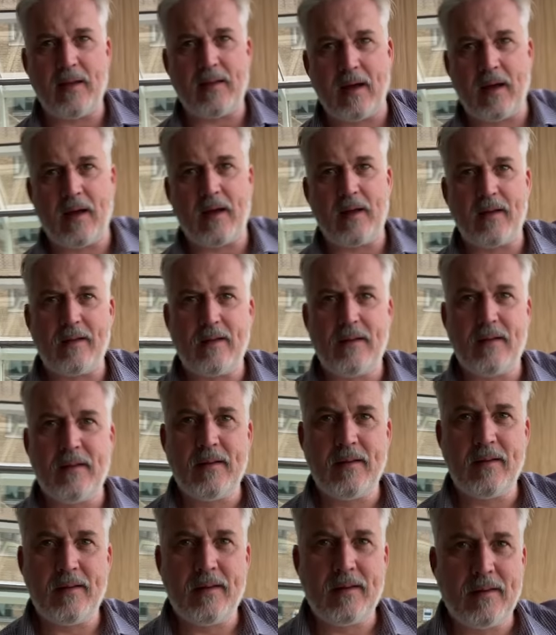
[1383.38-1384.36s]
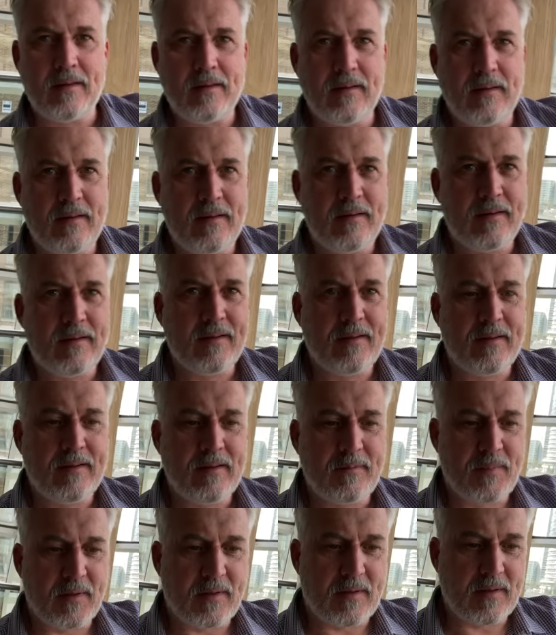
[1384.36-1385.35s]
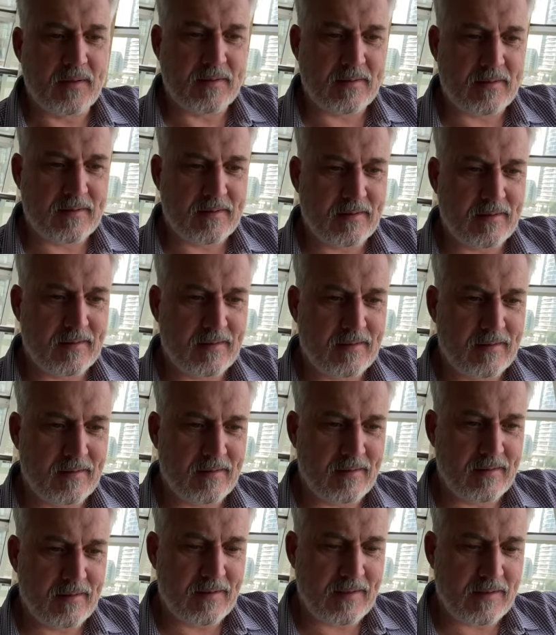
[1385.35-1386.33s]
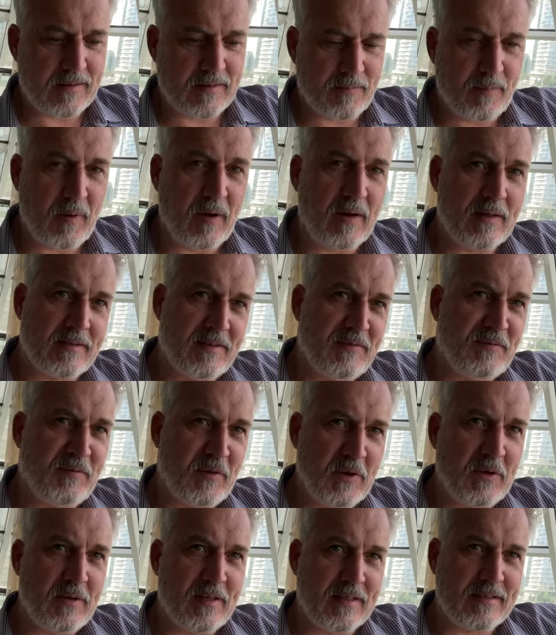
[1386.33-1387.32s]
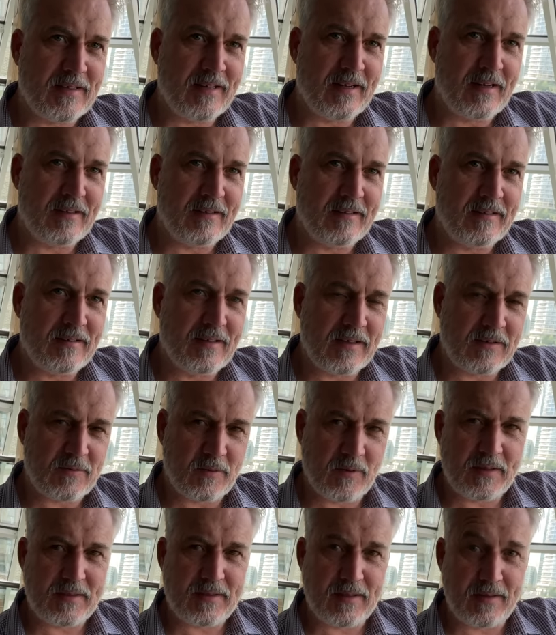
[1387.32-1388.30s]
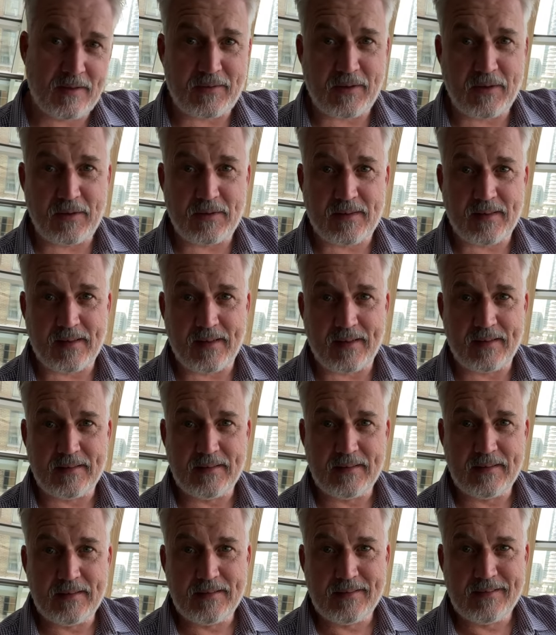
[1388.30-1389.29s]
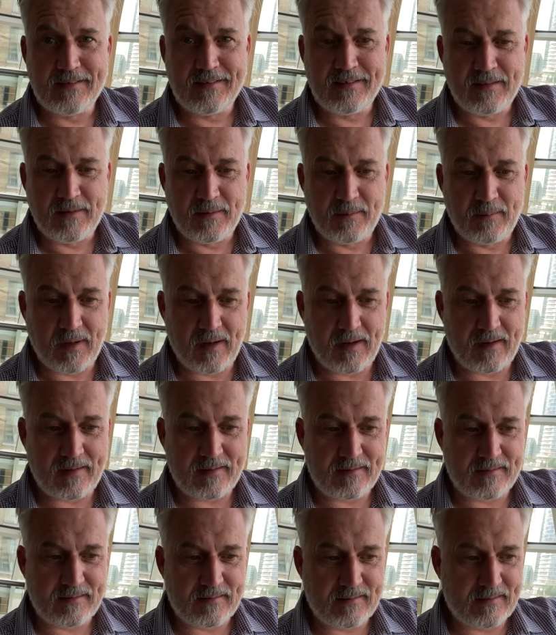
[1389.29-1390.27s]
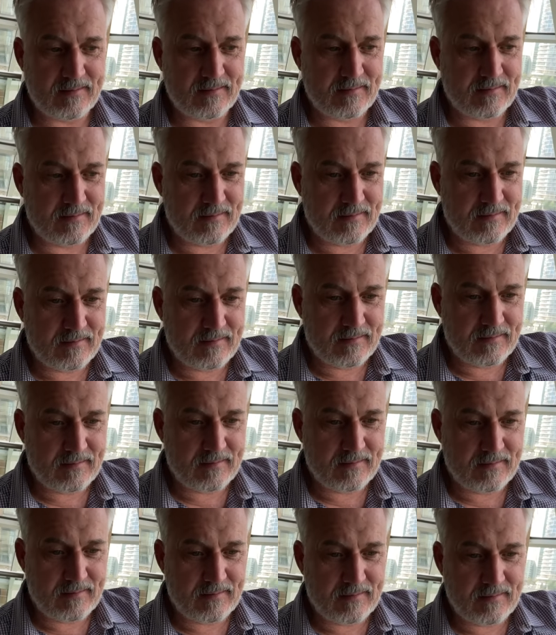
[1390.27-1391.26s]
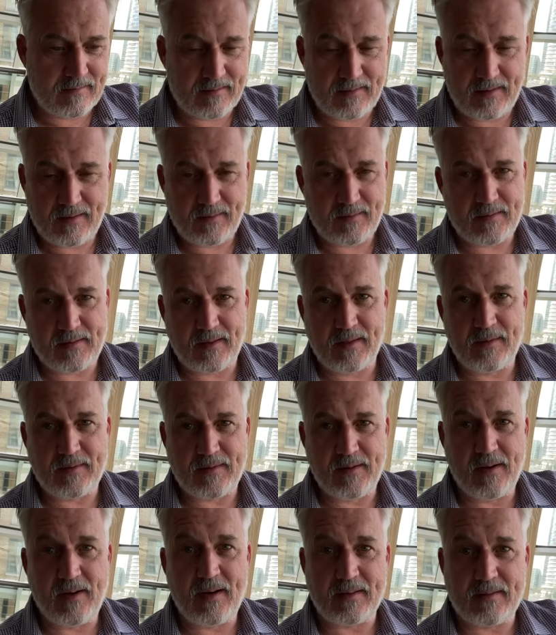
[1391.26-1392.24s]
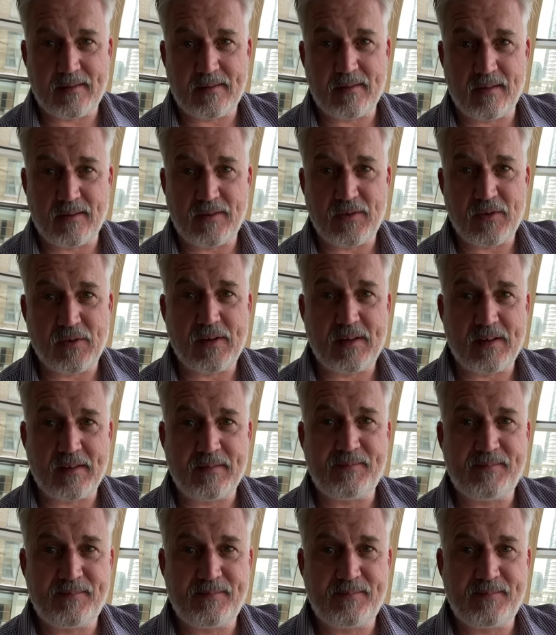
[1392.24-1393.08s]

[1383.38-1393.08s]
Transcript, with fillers: that because it's spicy food, isn't it? That's what it's going to do to you. But it was nice. I enjoyed it.